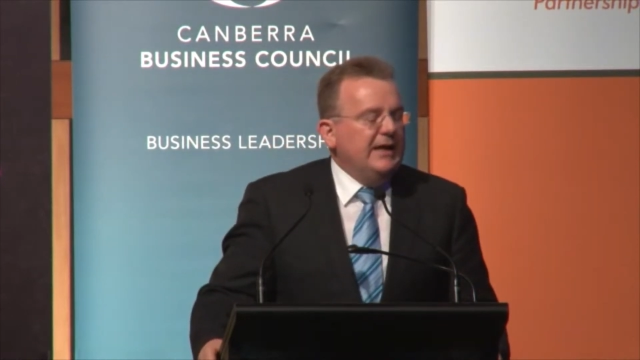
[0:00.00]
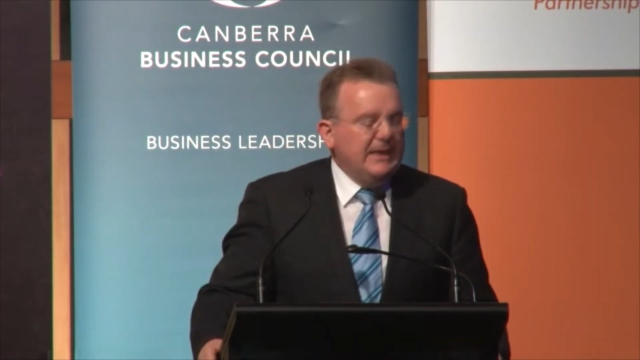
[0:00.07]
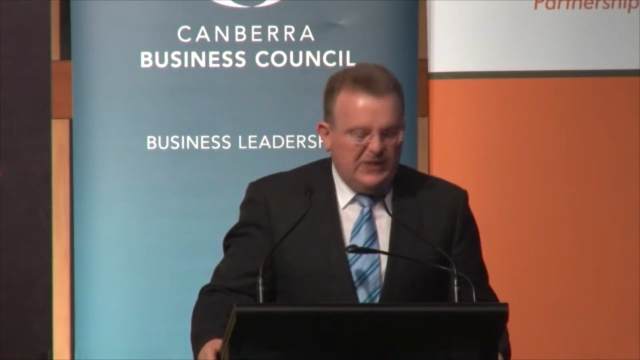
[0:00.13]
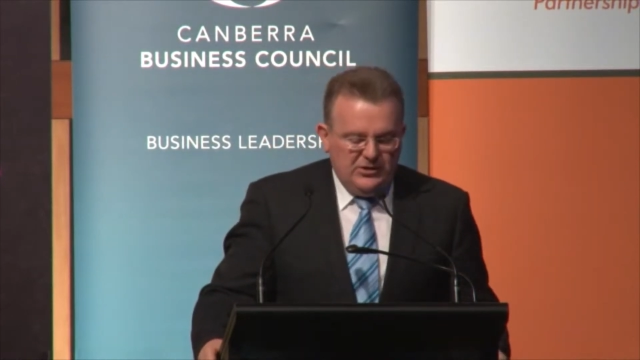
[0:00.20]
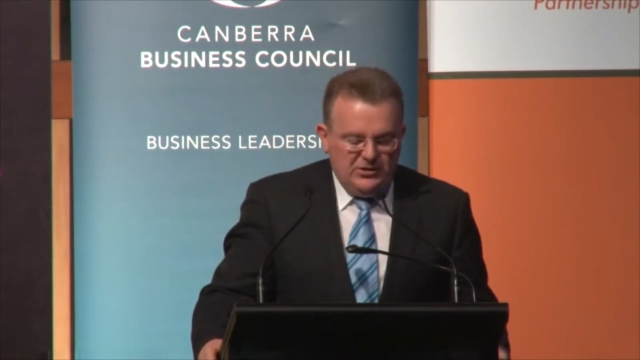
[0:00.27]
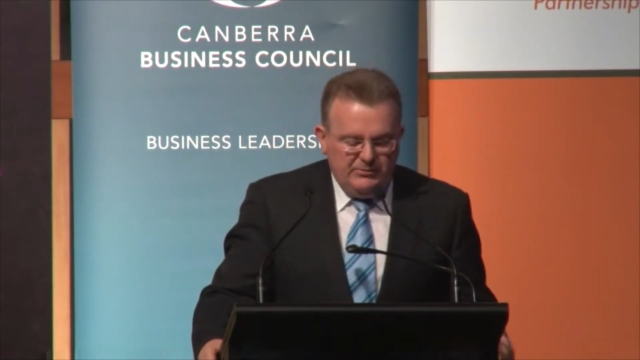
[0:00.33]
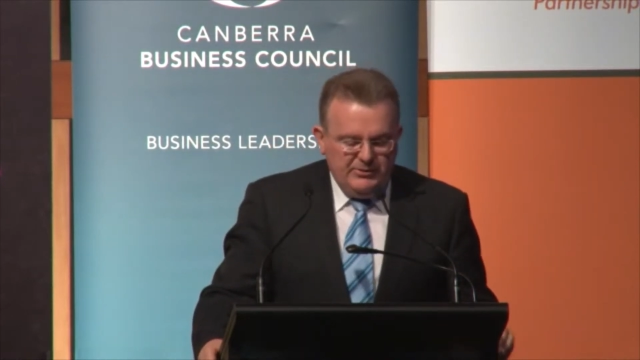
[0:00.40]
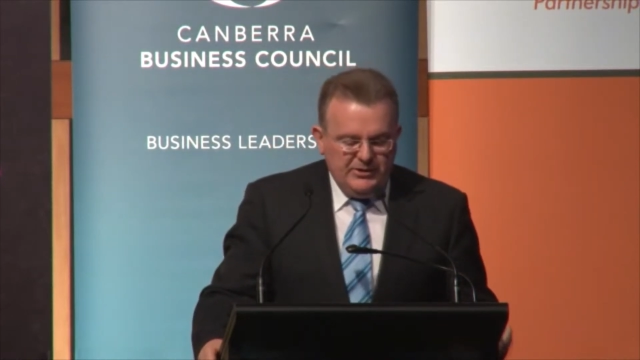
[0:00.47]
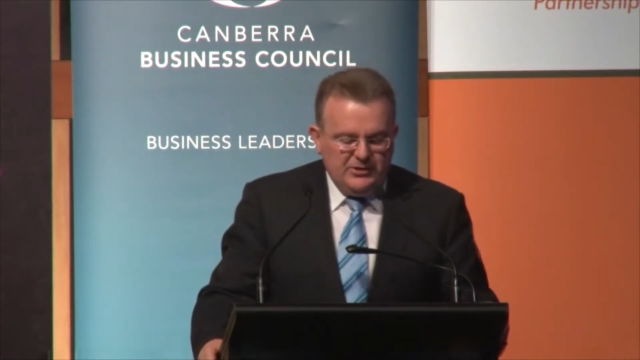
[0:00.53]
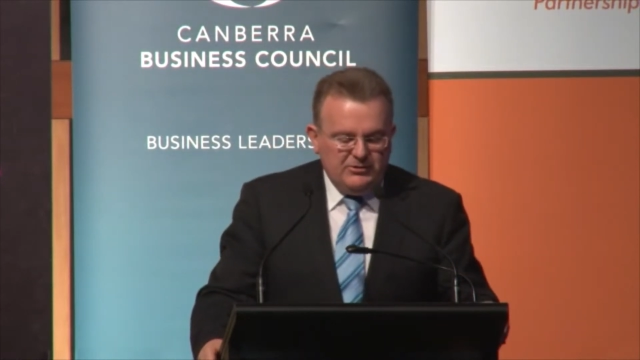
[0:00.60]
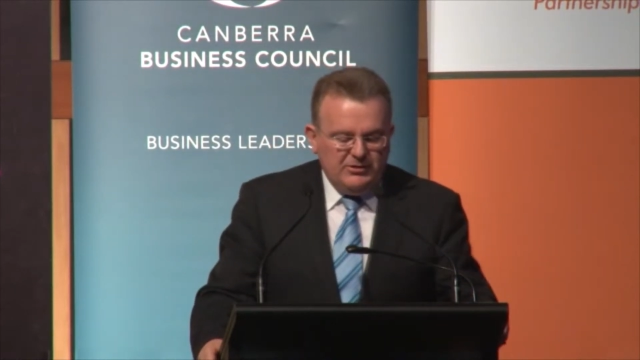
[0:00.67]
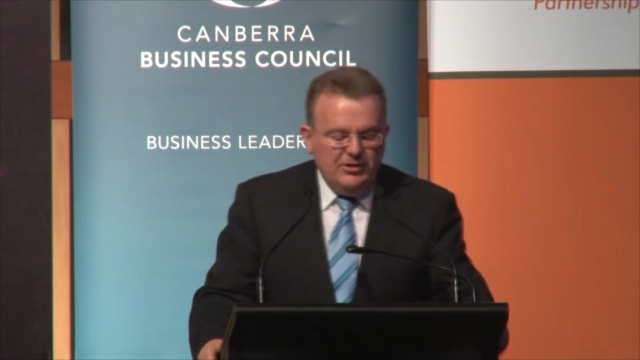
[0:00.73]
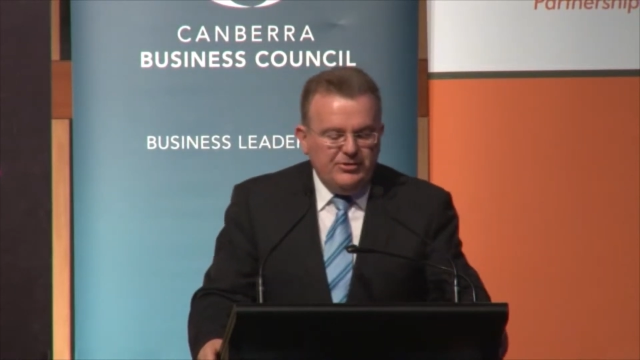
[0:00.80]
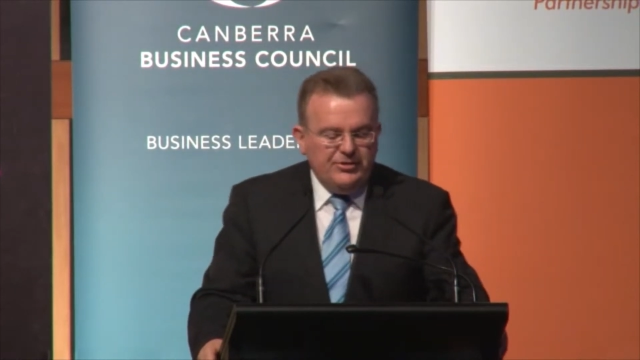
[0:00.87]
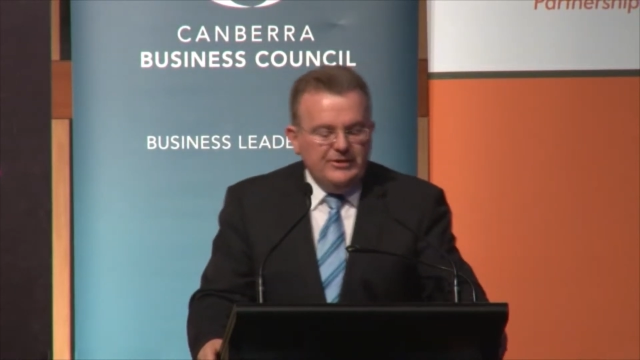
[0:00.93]
economic
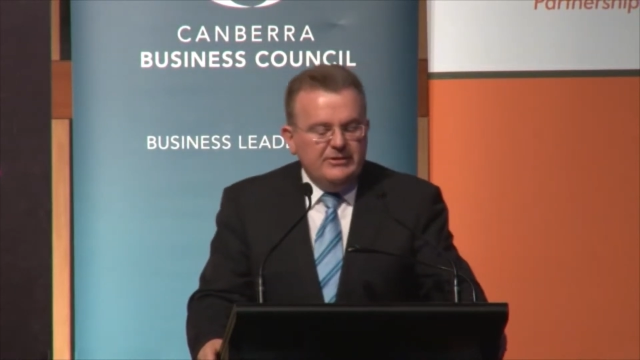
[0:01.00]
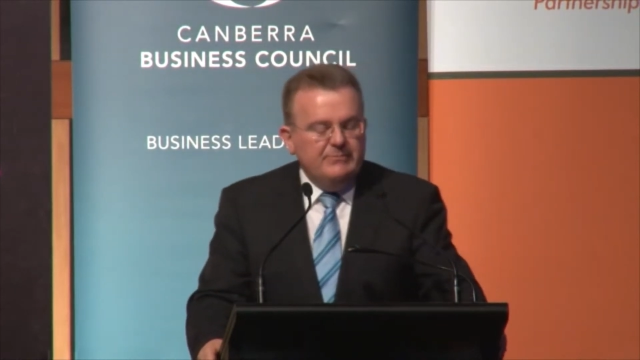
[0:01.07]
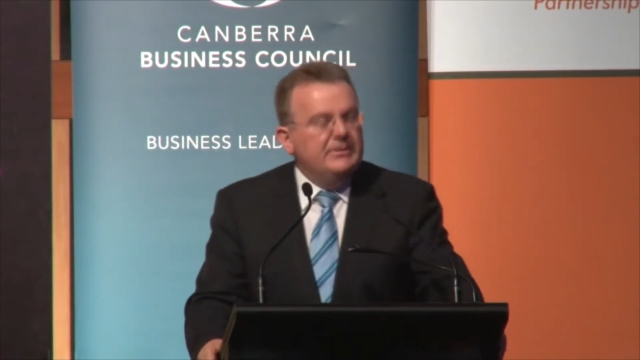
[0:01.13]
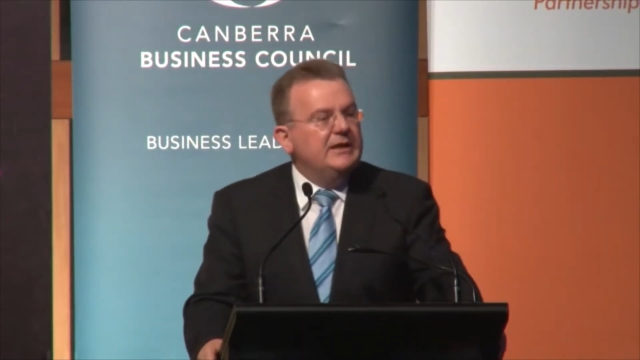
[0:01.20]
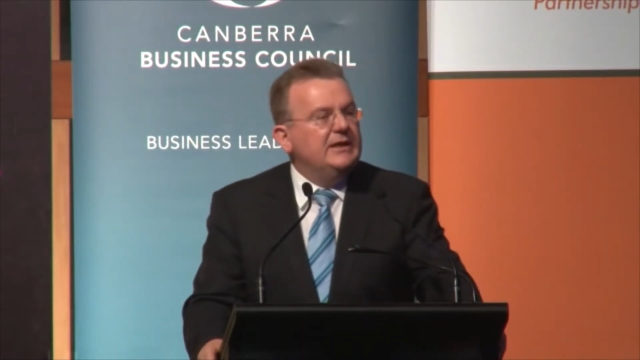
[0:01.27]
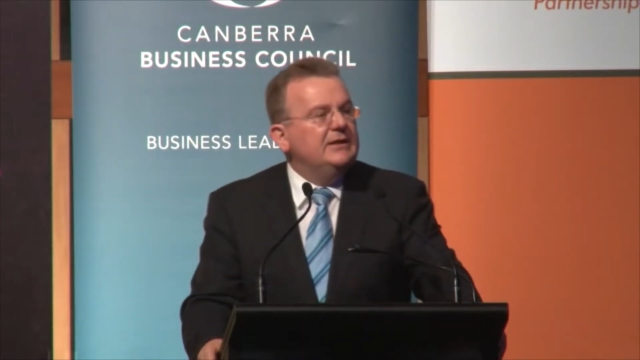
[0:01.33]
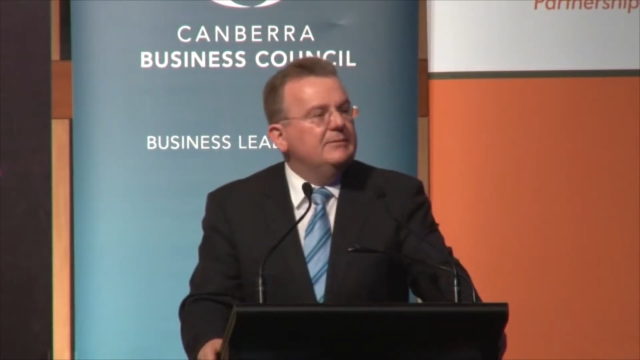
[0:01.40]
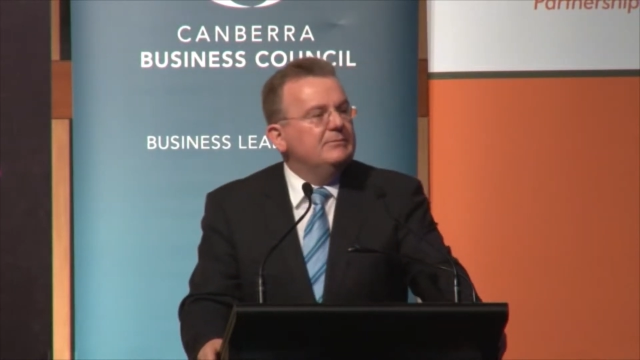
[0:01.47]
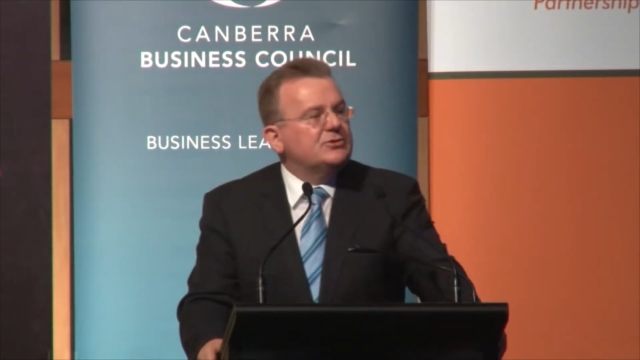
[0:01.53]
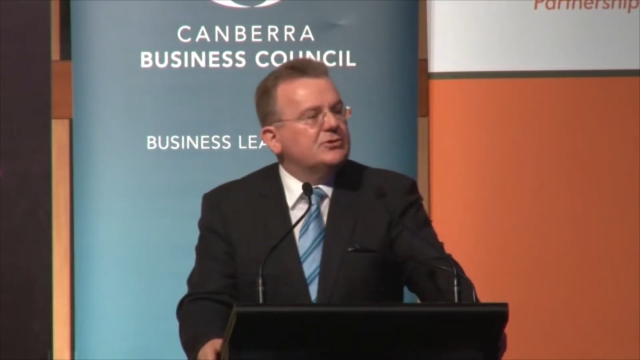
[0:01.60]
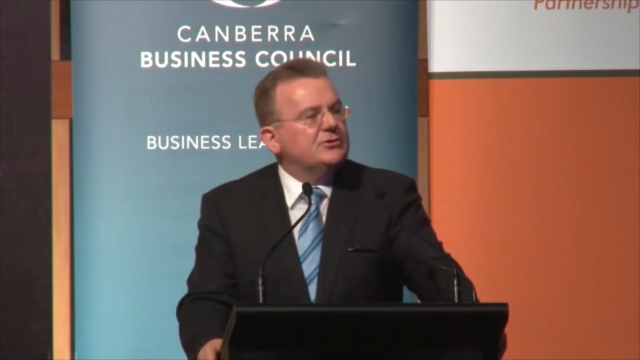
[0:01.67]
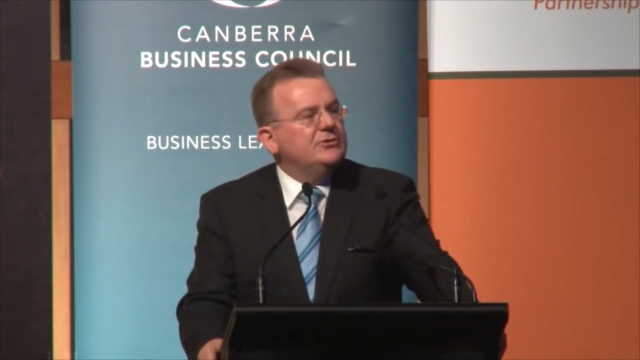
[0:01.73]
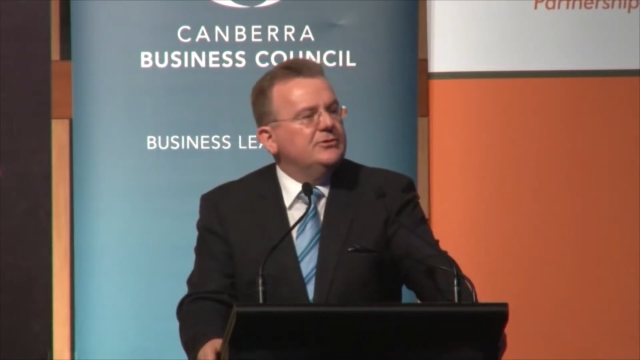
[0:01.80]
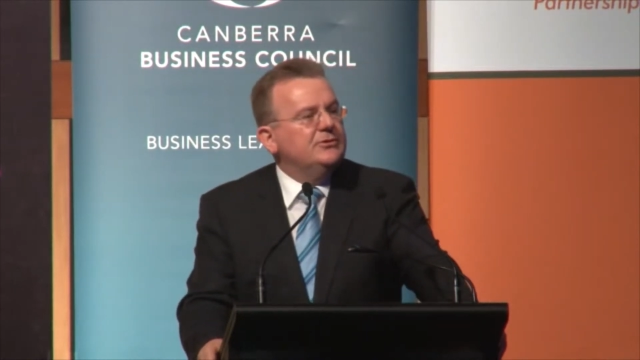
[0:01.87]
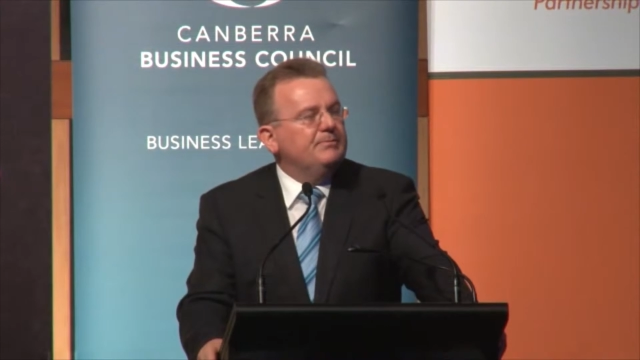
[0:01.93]
growth in the medium
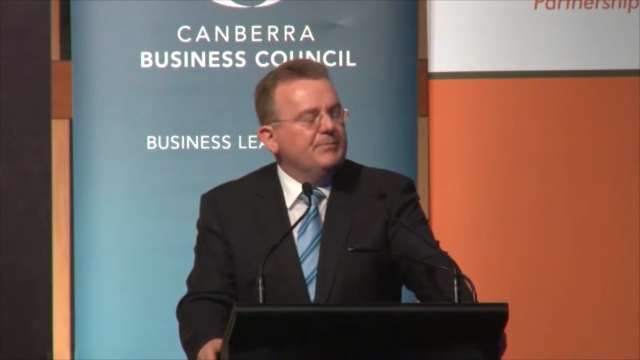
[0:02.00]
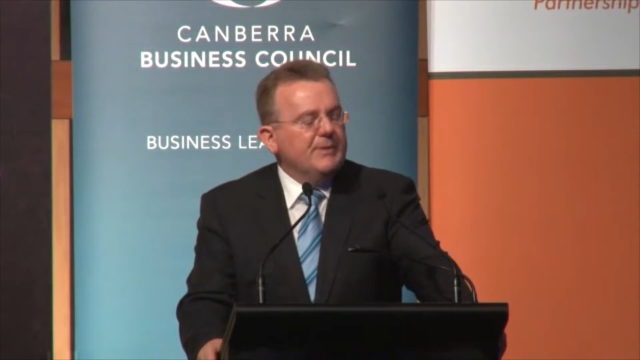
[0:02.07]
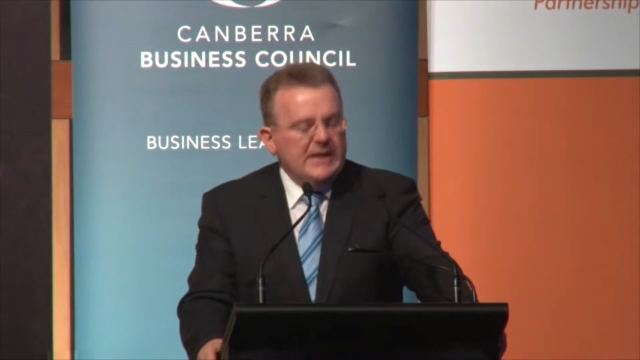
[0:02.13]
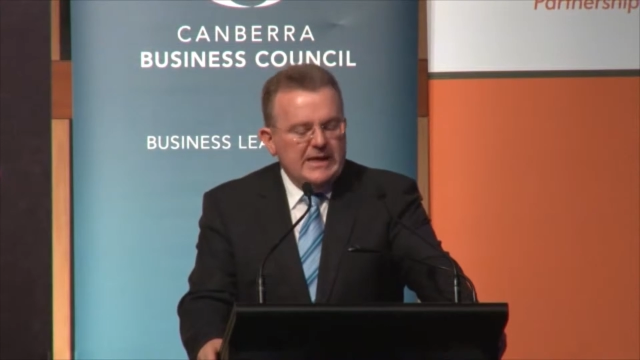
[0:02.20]
term